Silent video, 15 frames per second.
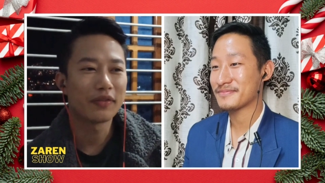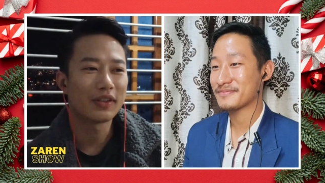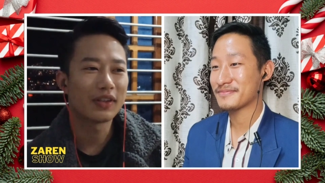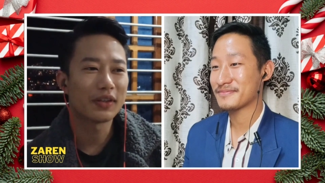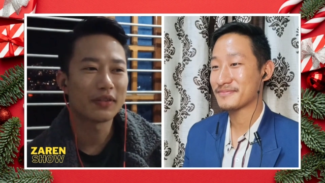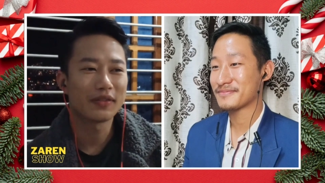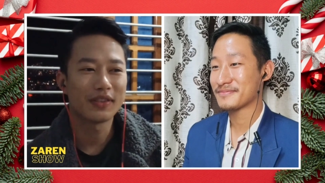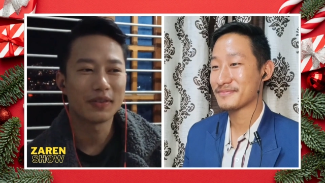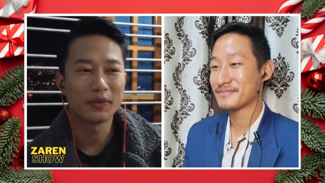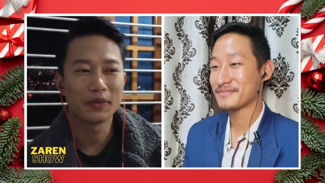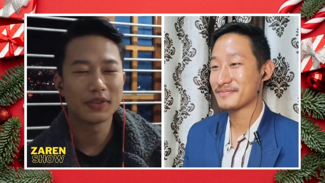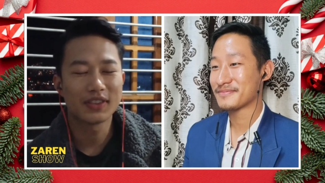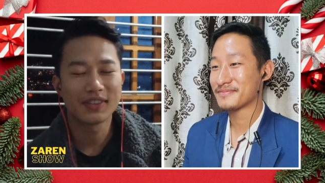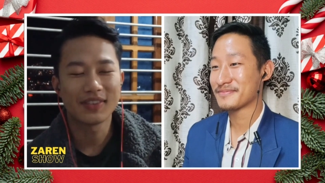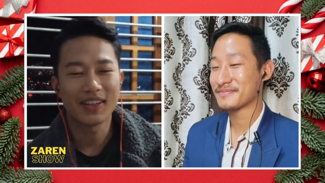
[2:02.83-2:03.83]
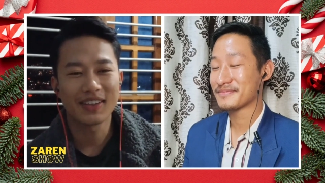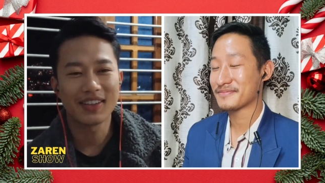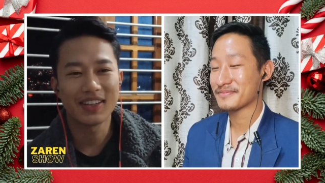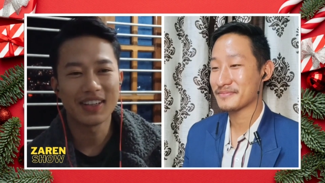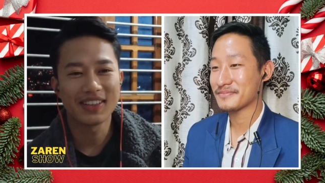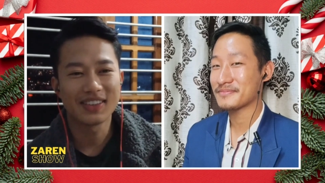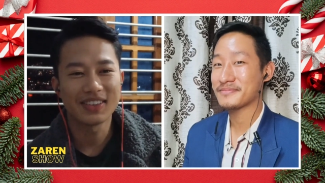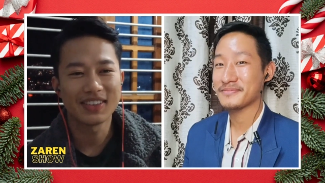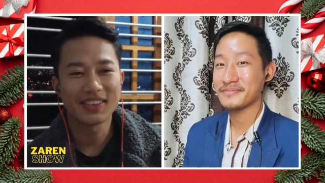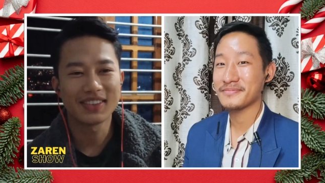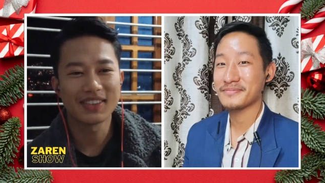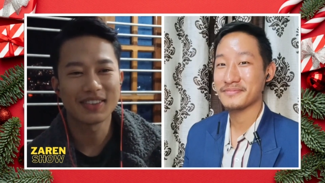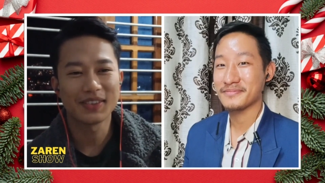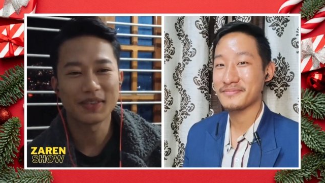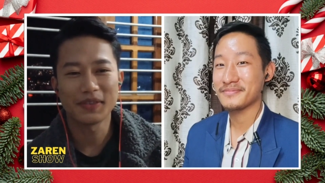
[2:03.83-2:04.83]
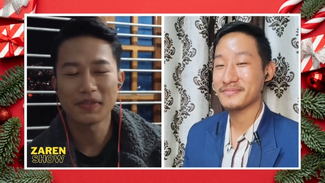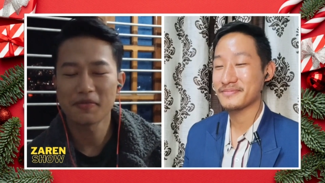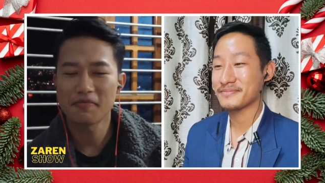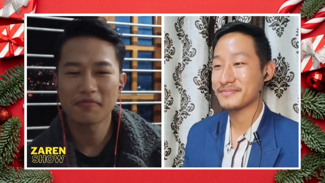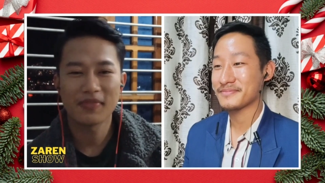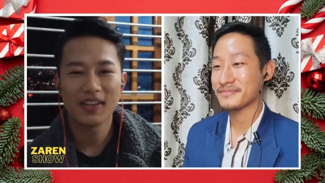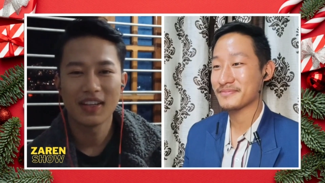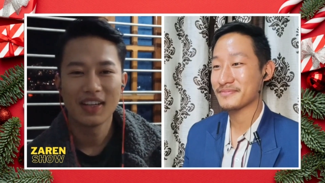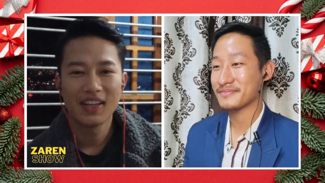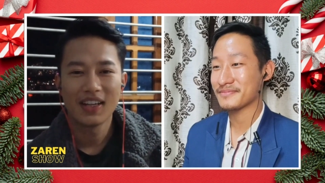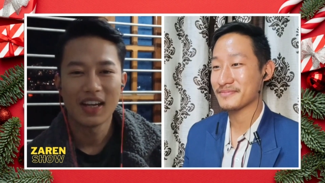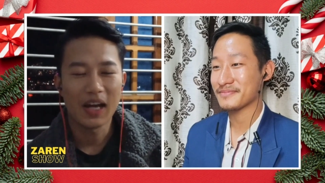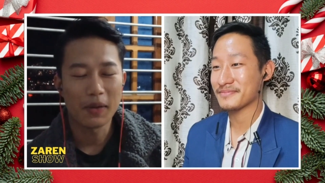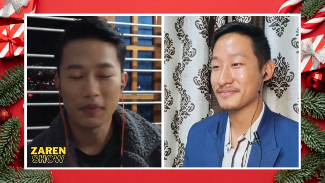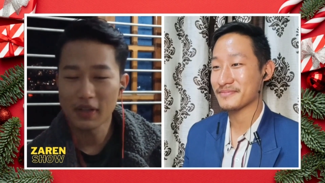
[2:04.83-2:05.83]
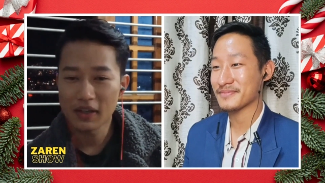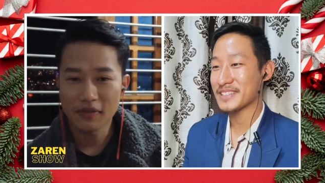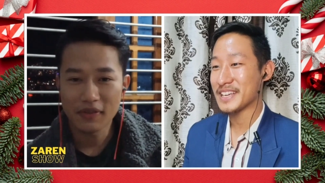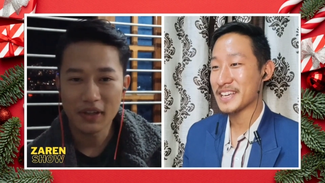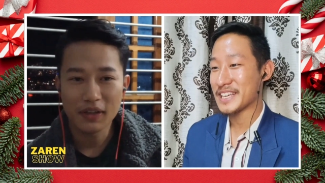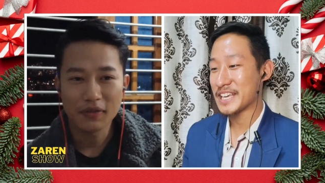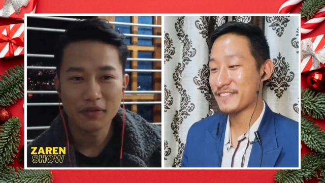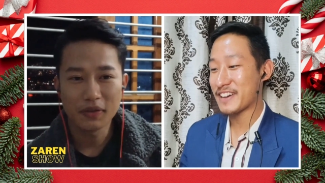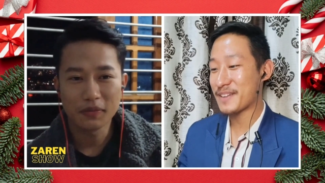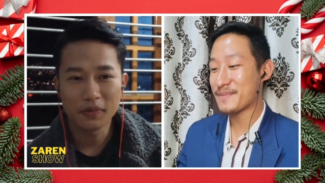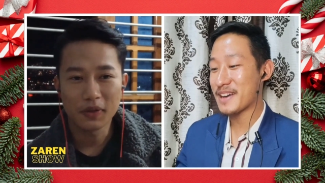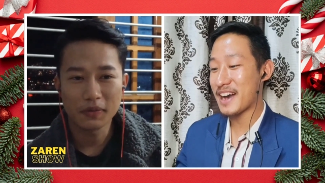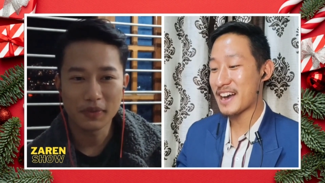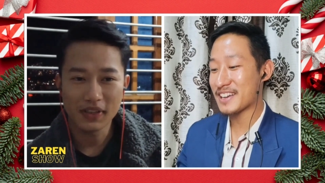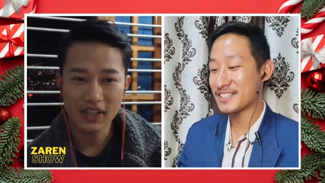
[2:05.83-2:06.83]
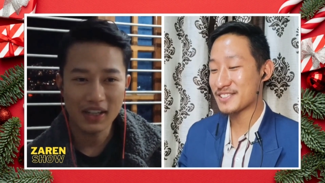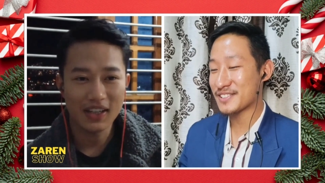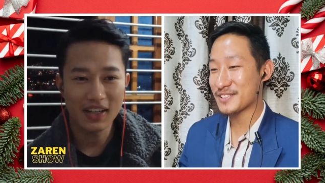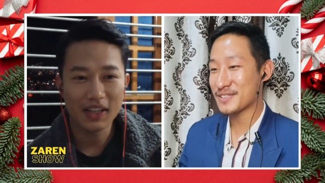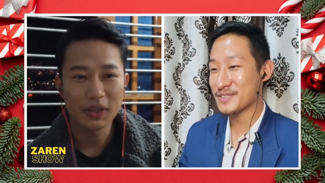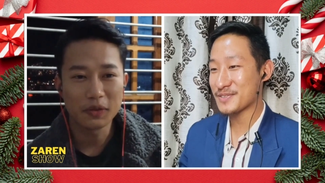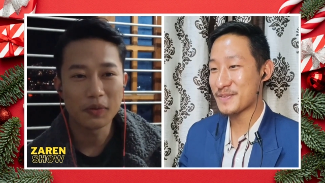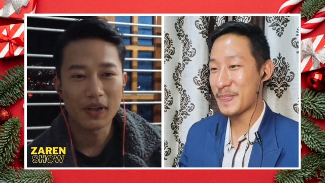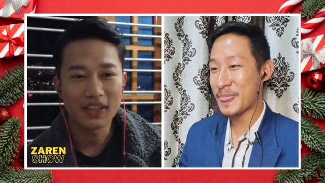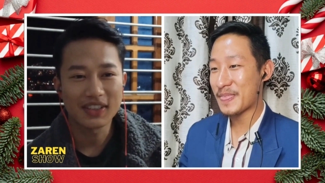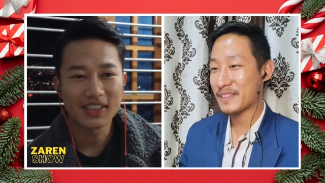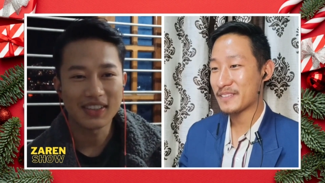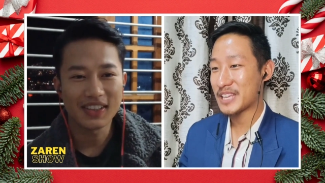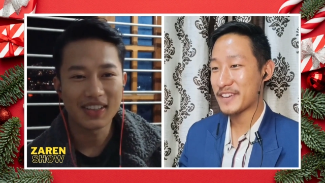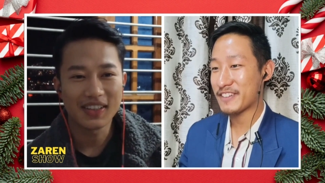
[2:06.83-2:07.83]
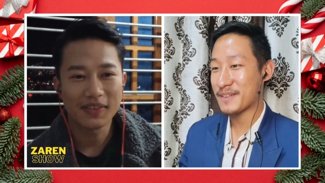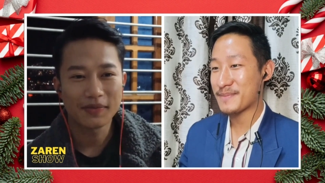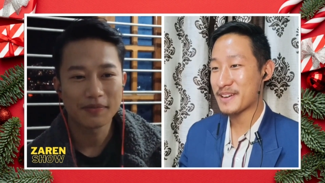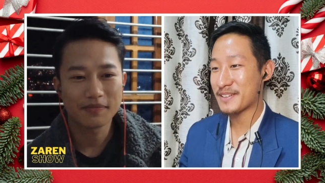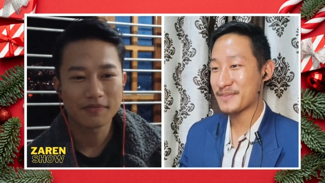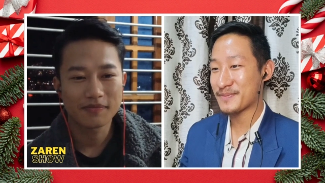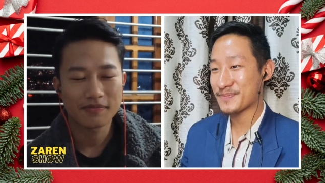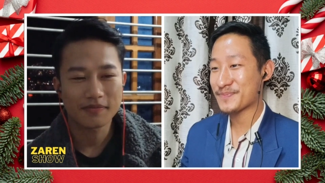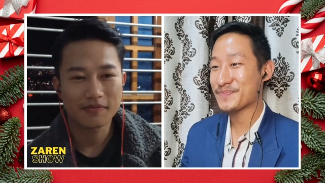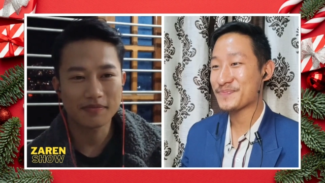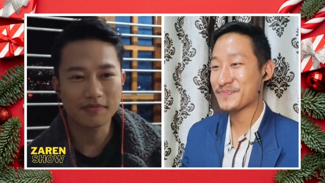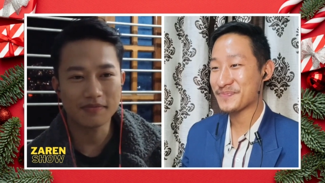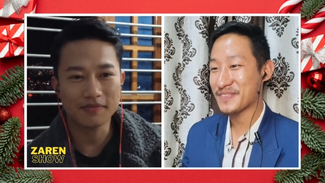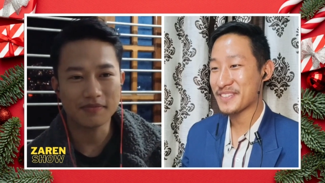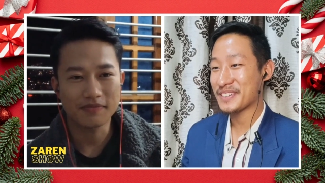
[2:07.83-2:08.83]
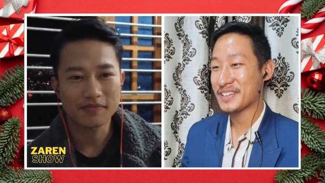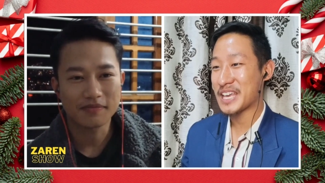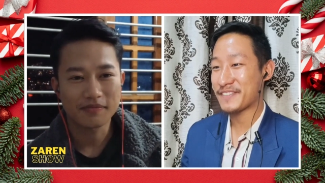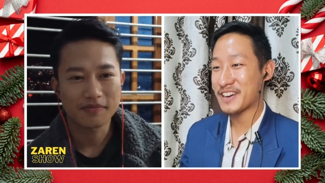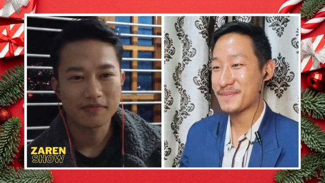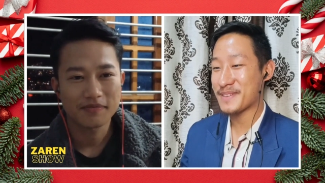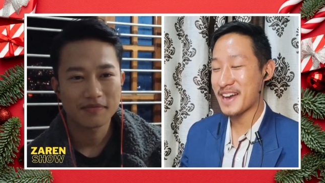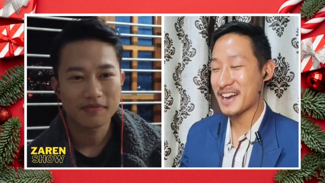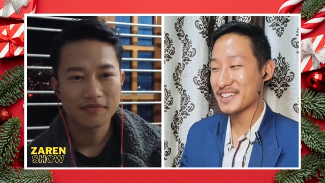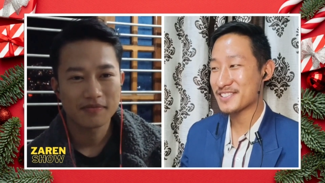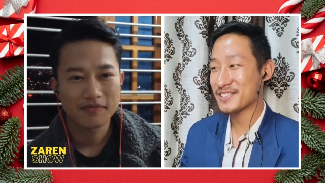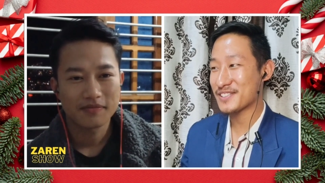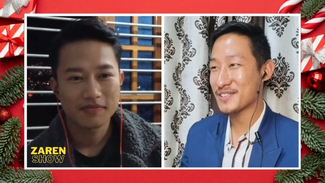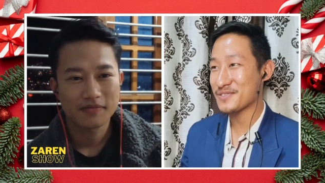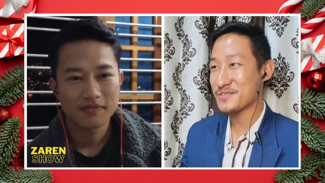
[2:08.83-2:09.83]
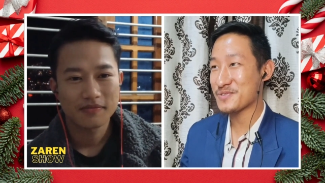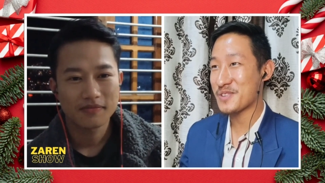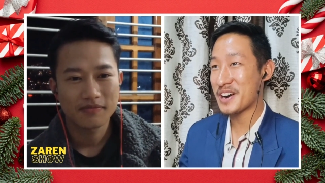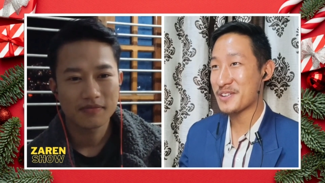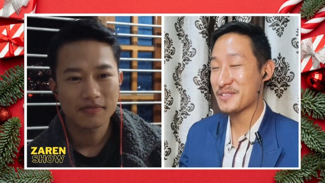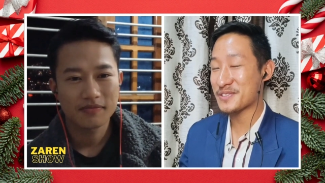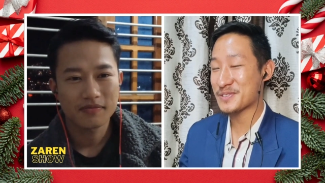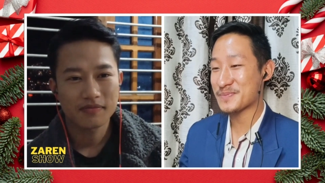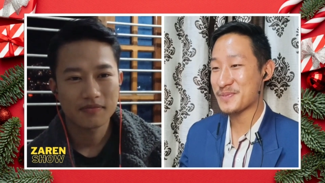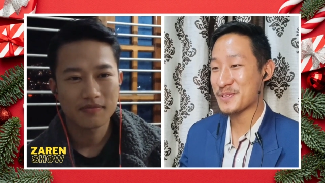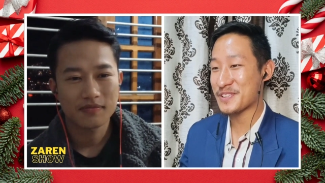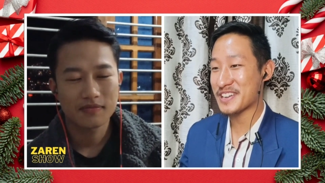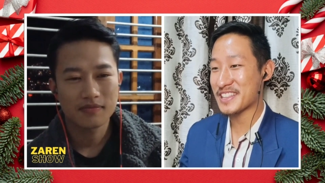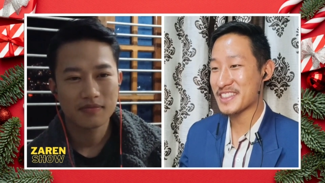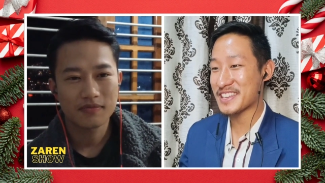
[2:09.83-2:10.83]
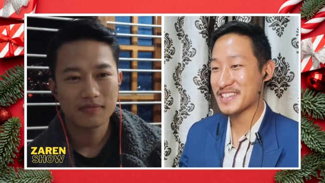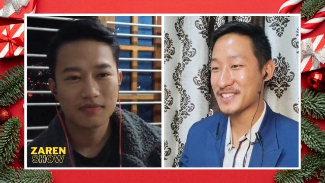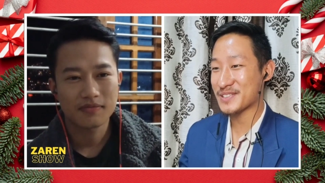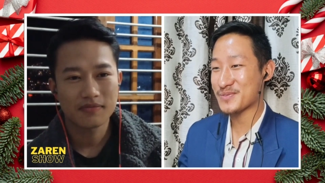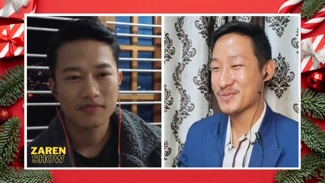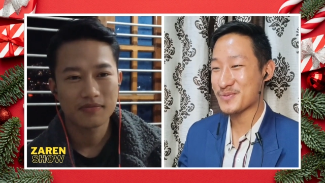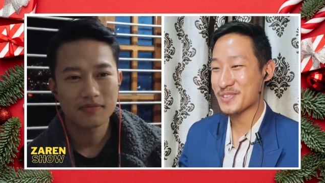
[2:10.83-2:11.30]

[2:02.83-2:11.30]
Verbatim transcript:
Speaker 1: of a lot of the rules and regulations. So,
Speaker 2: mm-hmm. I'm not a fan of. Mm-hmm. If football, I may ask you, it, yeah. if I may, if I may ask you, who are you supporting this